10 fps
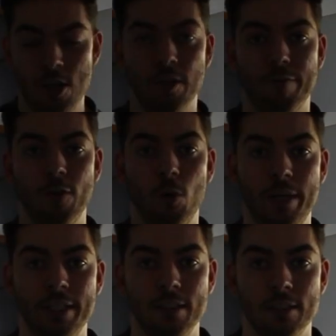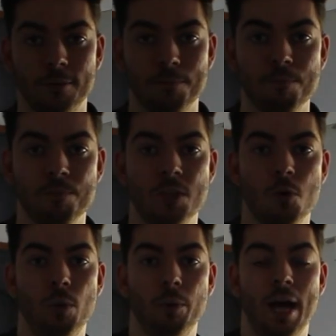The flooring,
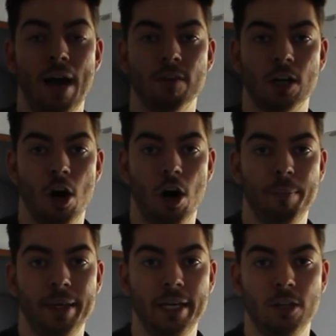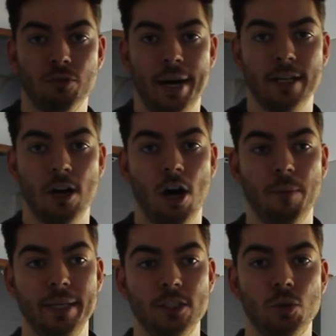we will have a carpet, grey
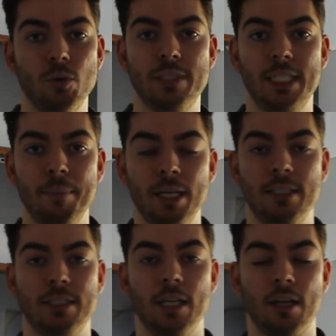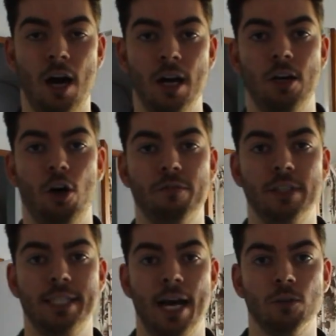carpet, sort of similar to the colour
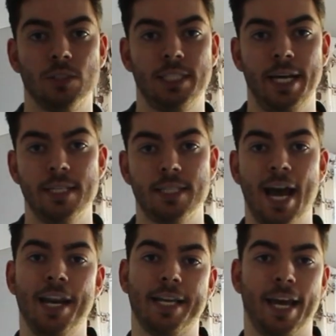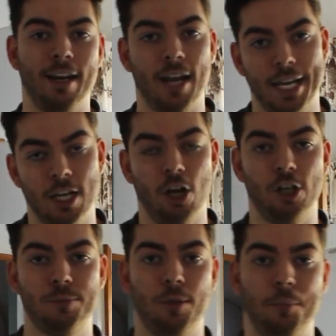of the downstairs, and again, like the
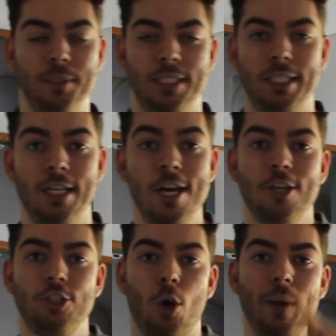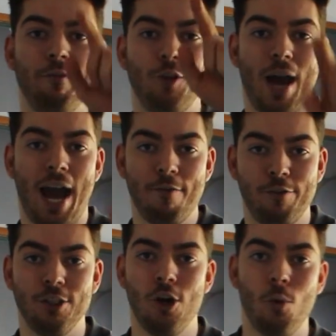last property. So if you
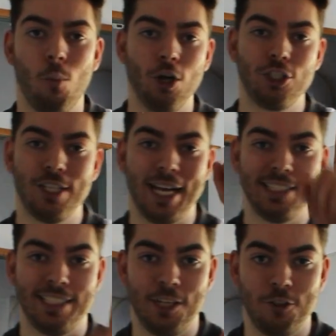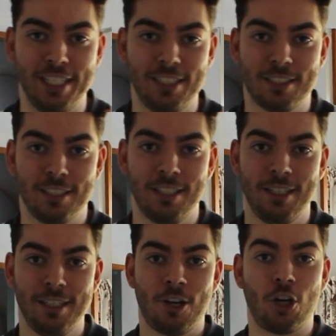haven't watched that series,
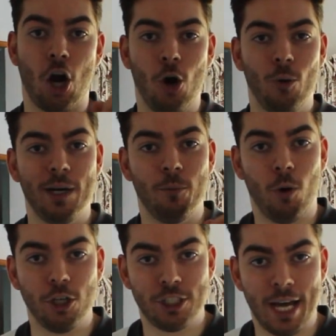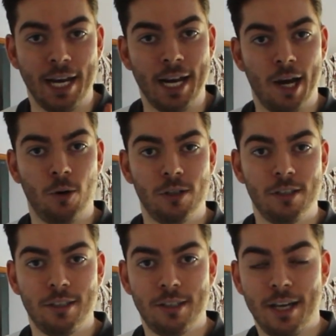go and watch that
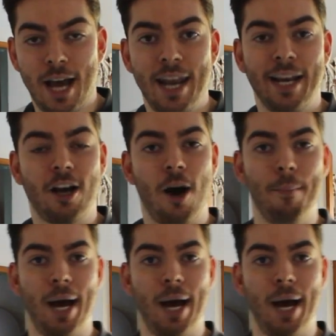now, and then come